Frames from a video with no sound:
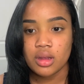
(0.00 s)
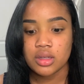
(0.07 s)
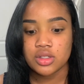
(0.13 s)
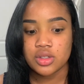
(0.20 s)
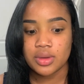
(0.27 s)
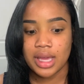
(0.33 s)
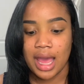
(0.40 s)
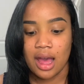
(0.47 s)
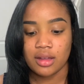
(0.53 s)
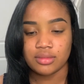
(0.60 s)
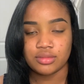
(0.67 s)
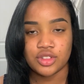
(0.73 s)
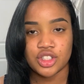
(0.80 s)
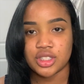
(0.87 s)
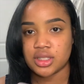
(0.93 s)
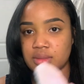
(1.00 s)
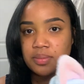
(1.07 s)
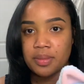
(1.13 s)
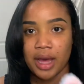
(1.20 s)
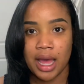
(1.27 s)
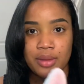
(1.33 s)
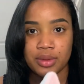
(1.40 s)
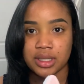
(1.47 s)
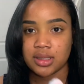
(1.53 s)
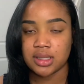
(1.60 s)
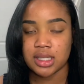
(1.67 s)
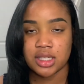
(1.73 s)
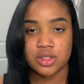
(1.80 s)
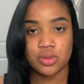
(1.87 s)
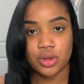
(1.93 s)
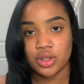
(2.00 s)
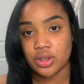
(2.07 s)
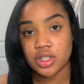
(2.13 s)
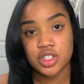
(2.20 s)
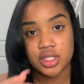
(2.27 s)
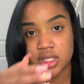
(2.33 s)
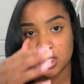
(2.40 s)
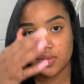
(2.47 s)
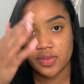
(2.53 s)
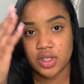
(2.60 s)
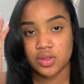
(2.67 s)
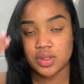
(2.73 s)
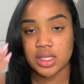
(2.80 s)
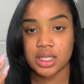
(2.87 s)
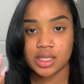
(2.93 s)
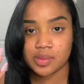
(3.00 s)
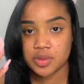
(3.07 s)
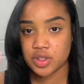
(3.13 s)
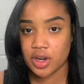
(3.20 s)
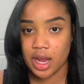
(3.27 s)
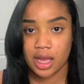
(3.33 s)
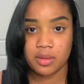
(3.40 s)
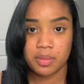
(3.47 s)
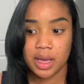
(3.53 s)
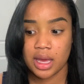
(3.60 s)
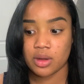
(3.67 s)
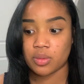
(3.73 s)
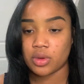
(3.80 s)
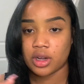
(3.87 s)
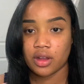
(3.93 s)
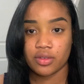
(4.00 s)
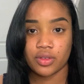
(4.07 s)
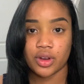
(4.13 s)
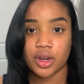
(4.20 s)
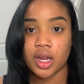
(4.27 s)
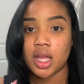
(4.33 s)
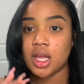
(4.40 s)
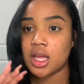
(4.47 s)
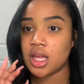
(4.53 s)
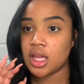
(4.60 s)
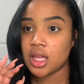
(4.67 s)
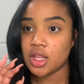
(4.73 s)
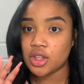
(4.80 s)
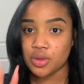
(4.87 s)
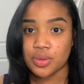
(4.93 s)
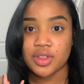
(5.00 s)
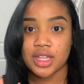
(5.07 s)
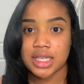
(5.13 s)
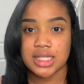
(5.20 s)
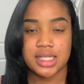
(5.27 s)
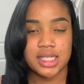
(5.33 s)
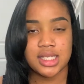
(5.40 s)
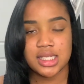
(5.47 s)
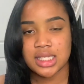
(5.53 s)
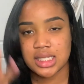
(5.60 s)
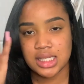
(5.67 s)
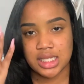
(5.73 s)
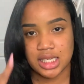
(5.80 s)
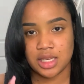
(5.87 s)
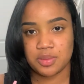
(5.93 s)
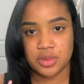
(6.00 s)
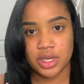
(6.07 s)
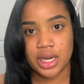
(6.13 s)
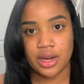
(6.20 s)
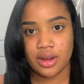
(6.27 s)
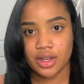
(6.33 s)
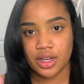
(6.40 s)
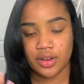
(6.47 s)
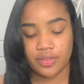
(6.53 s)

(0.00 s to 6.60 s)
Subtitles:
So yeah, just buy one of these, or you can just even use clips or a headband, whatever you think is easiest to keep your hair out of your